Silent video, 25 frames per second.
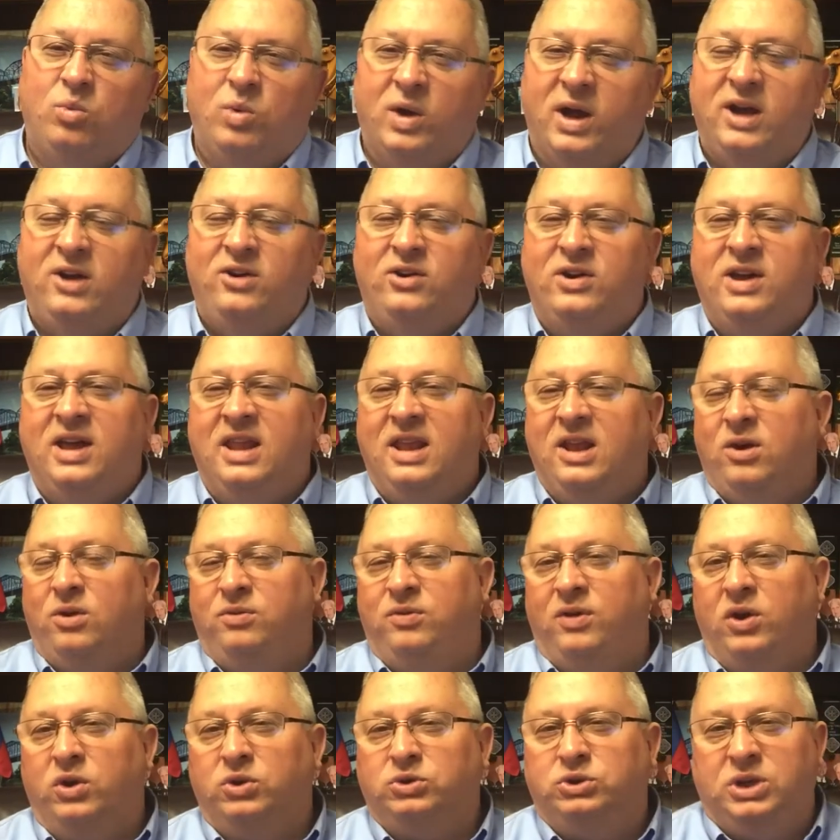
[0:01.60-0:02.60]
Well, hello,
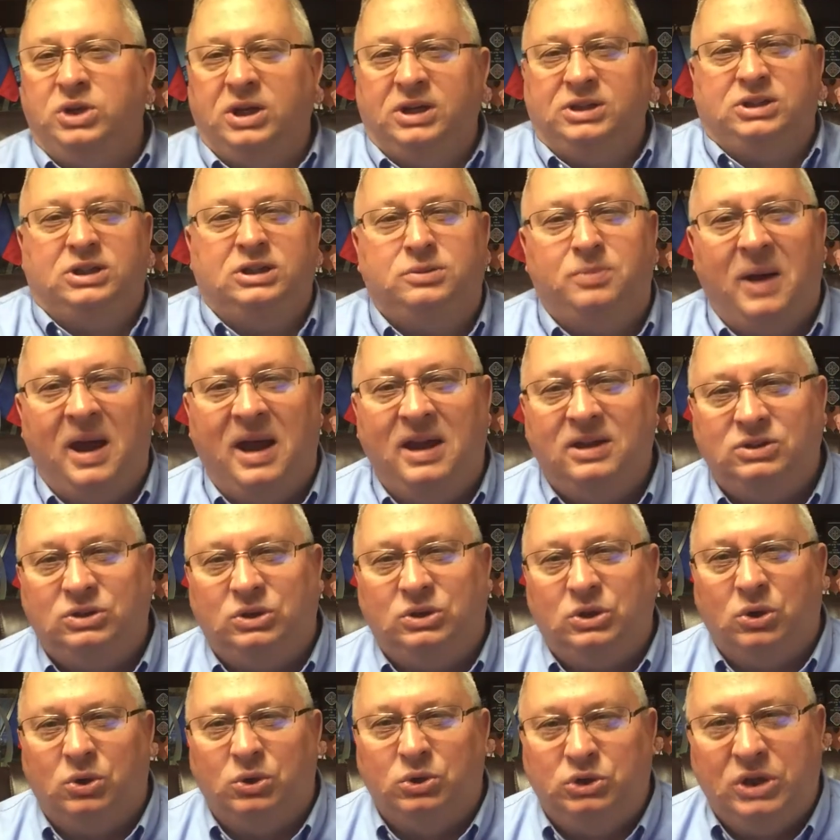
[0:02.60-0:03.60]
folks. This is
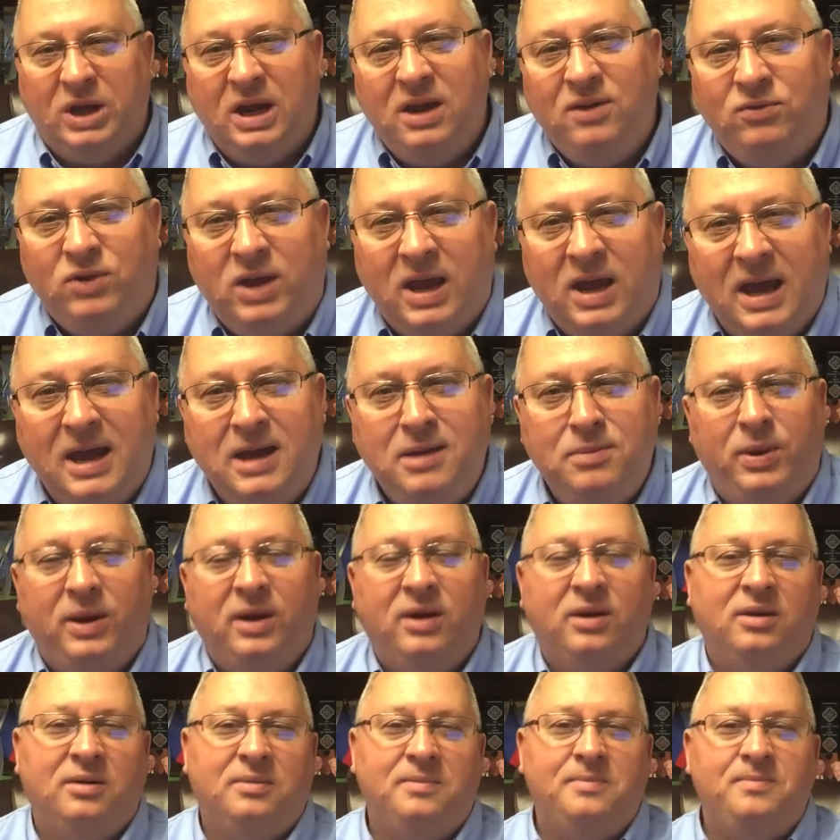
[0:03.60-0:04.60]
Pastor Steve Cape
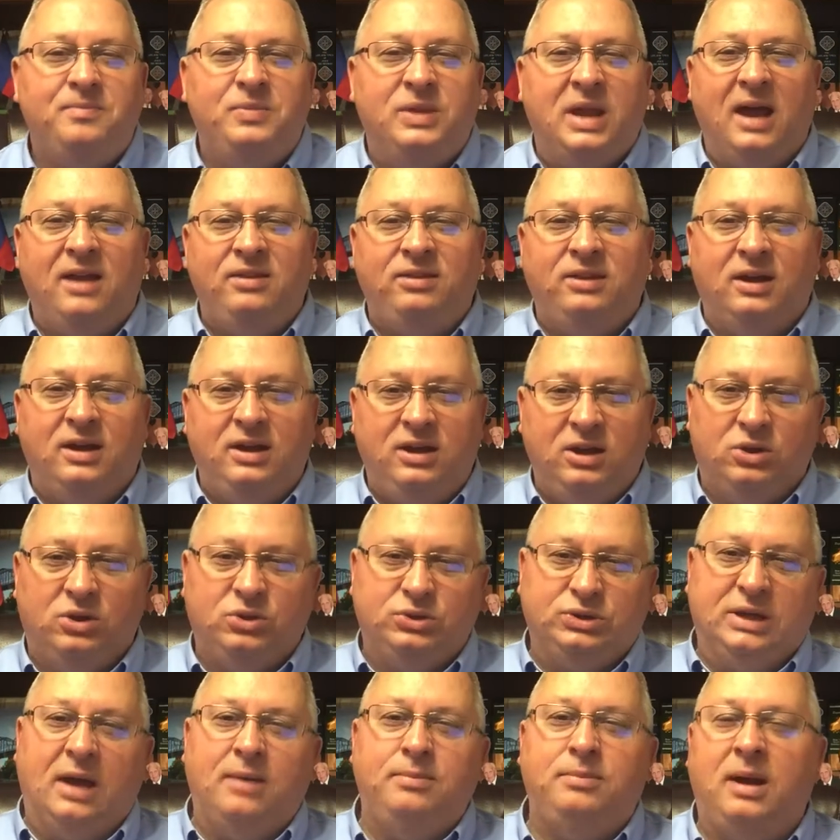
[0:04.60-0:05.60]
here at the
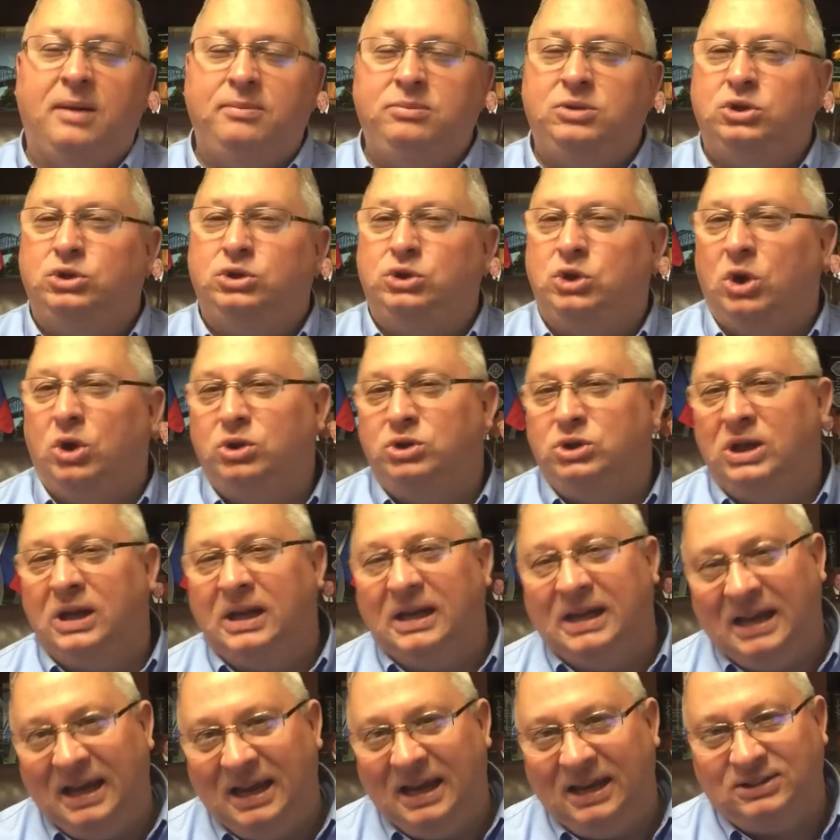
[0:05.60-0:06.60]
Hillside Baptist Church
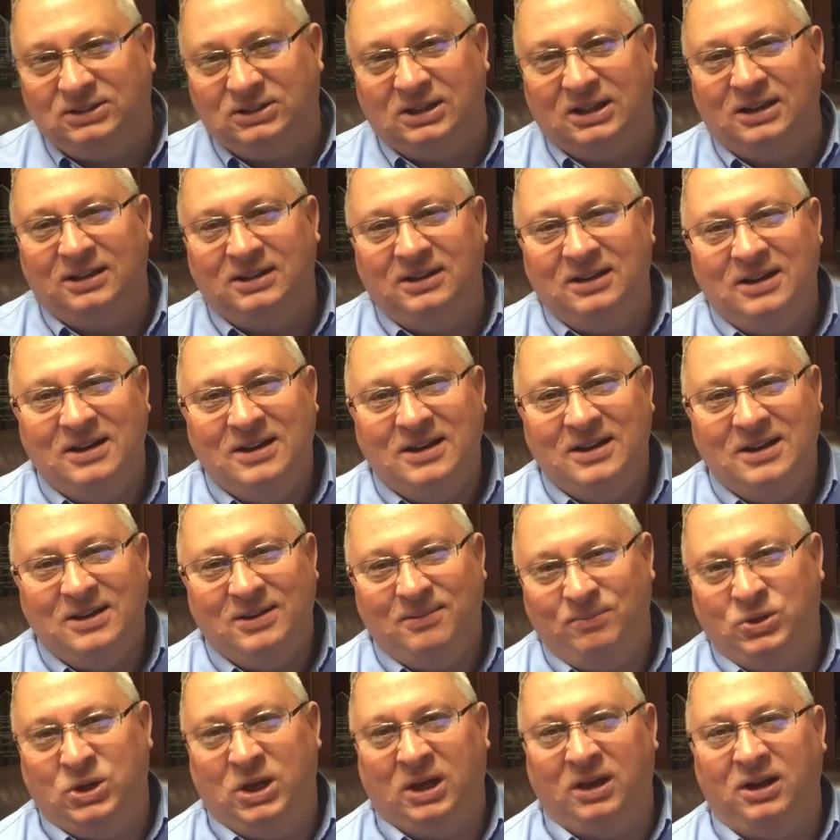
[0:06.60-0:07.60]
in Hixson,
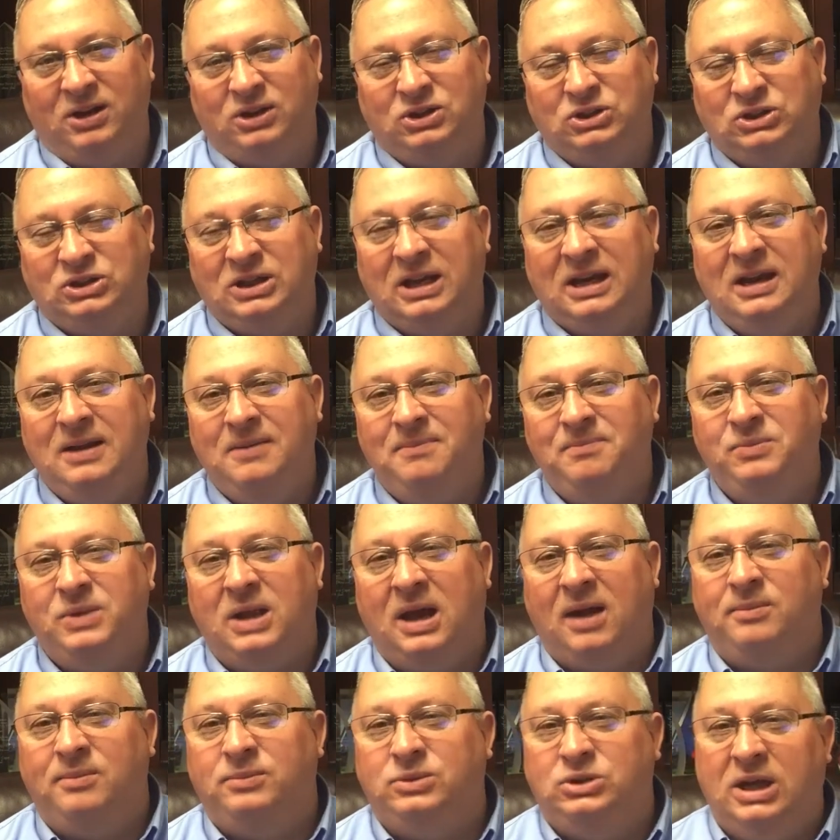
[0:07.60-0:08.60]
Tennessee.
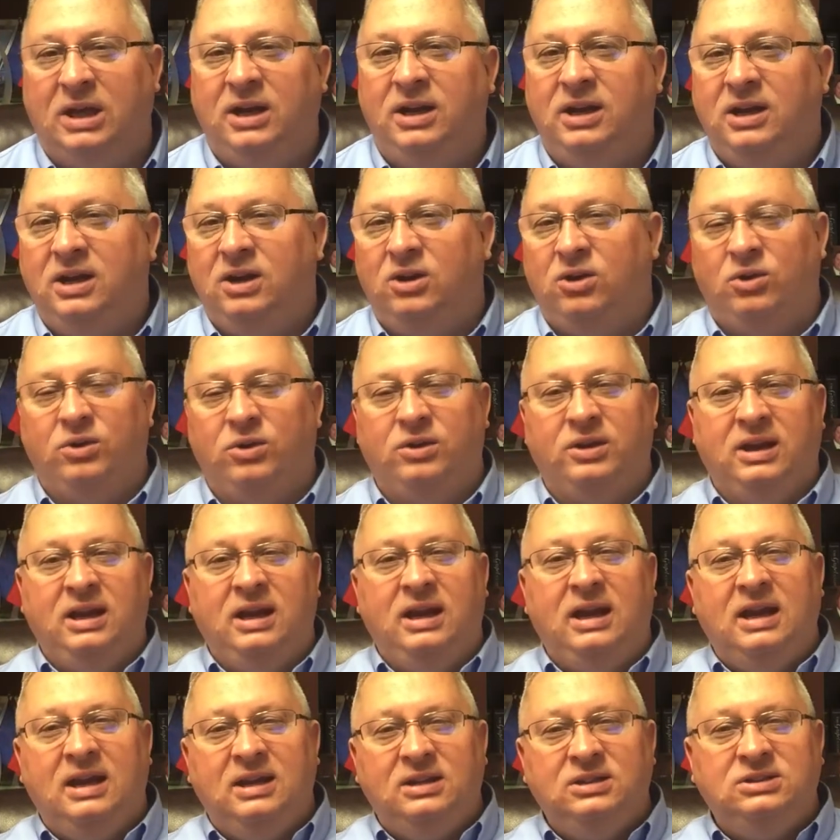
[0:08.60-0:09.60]
I'm sitting here on
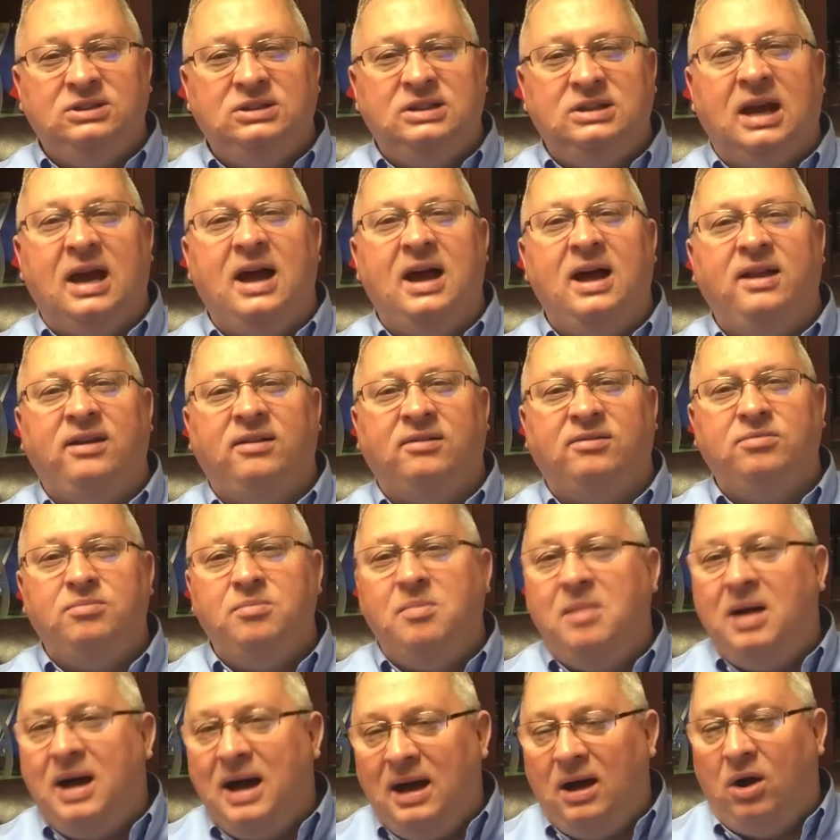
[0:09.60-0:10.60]
the inside of
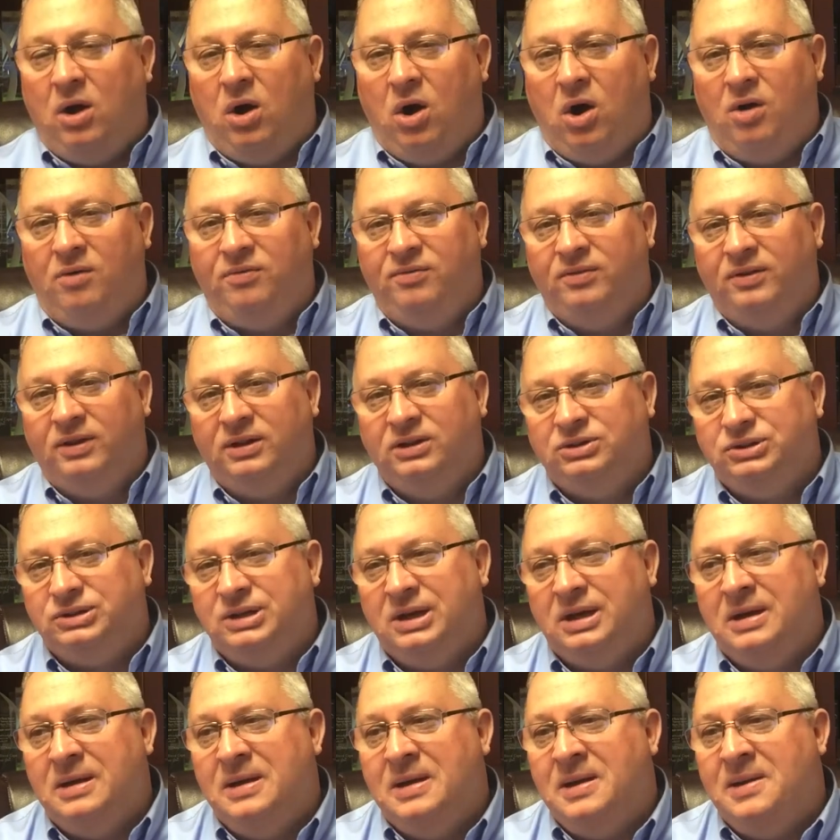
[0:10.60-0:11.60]
my
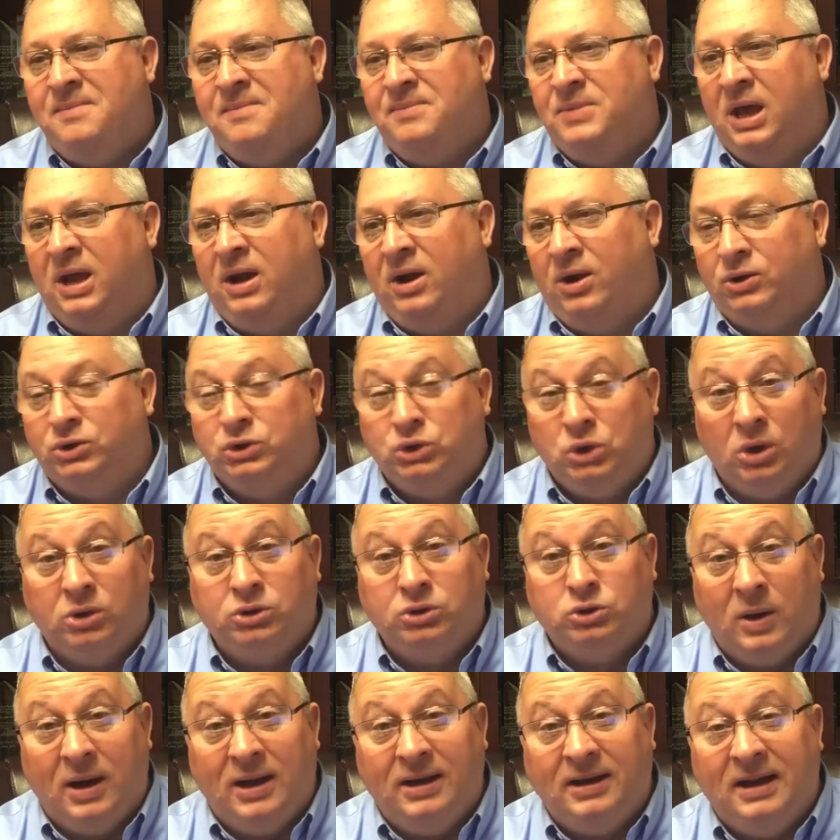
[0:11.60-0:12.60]
office at our
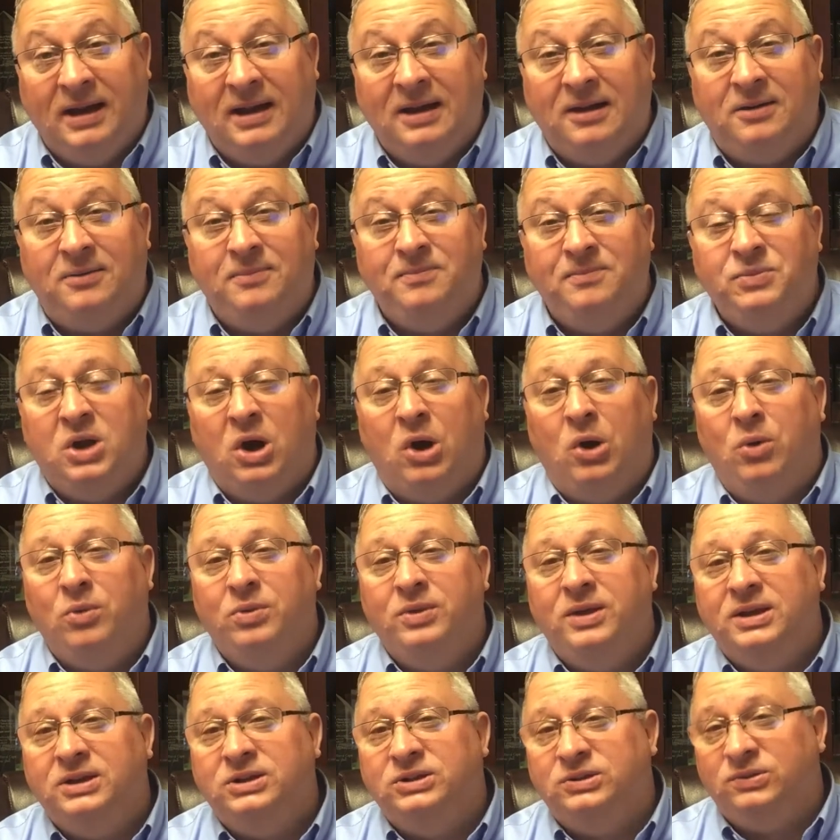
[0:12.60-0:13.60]
church right now
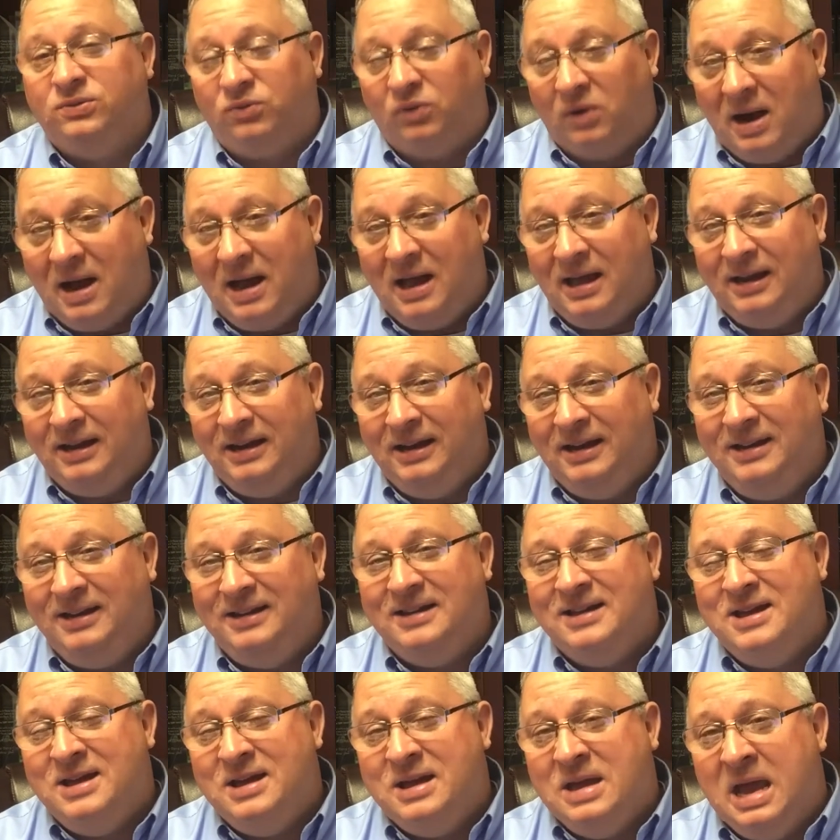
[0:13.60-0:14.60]
on this
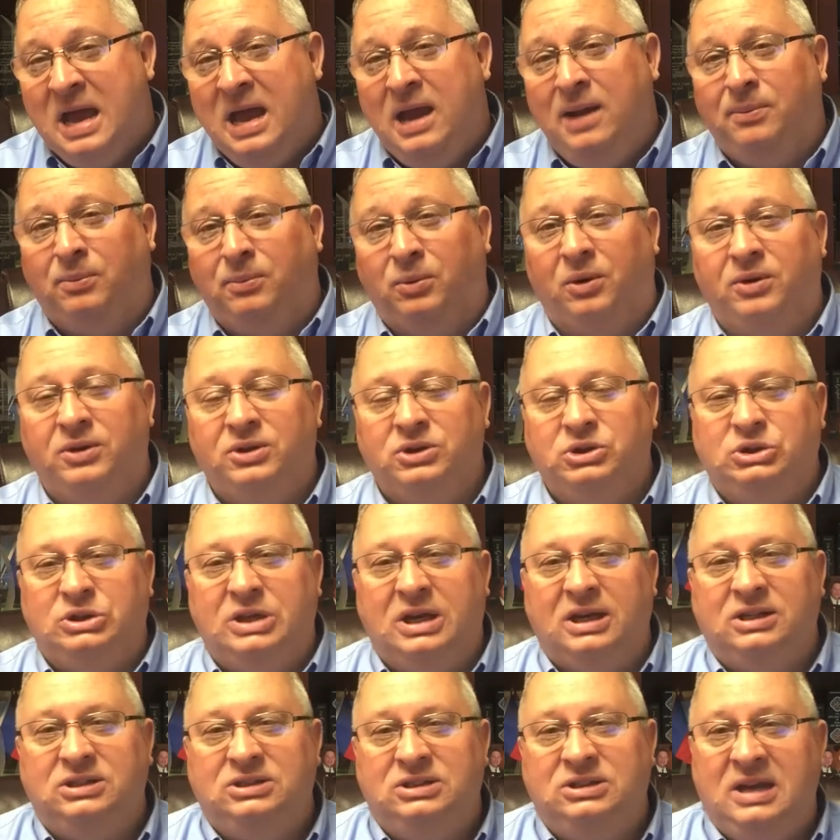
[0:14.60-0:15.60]
Friday, April the
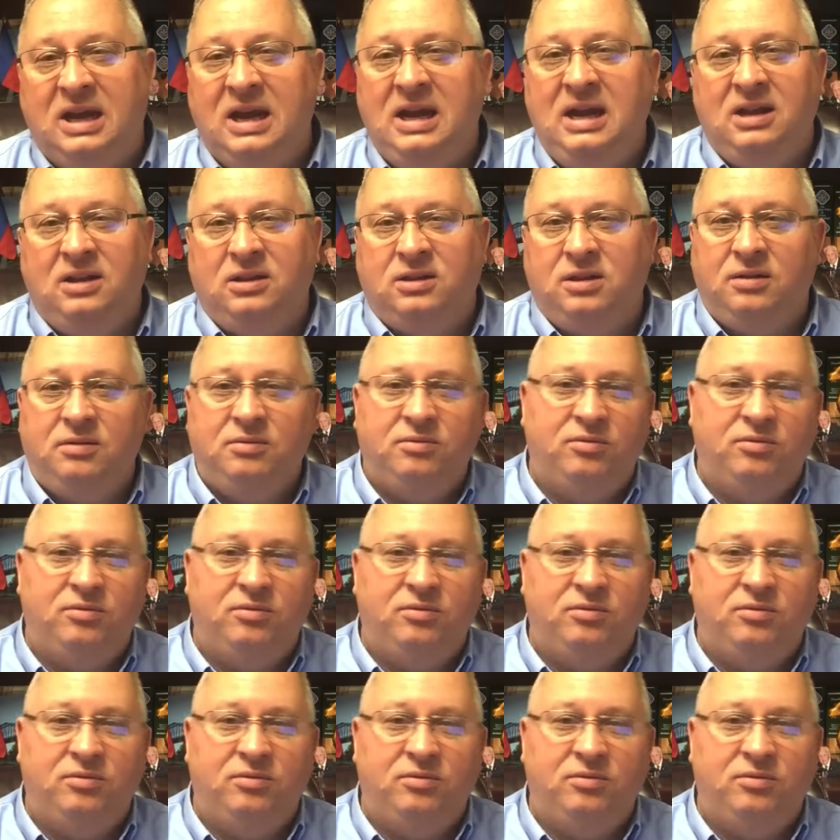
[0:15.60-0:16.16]
16th.